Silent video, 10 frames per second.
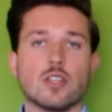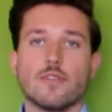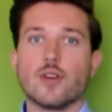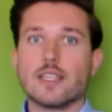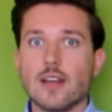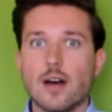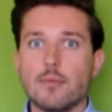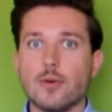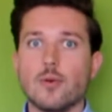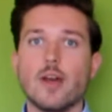So for
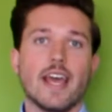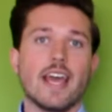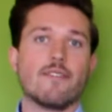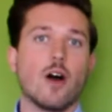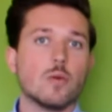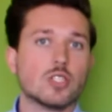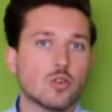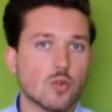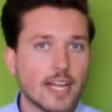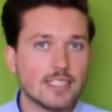example, if I was
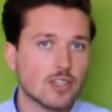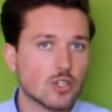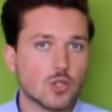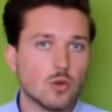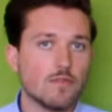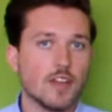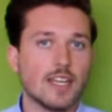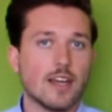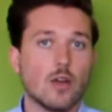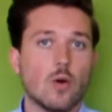creating a short
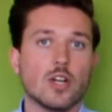video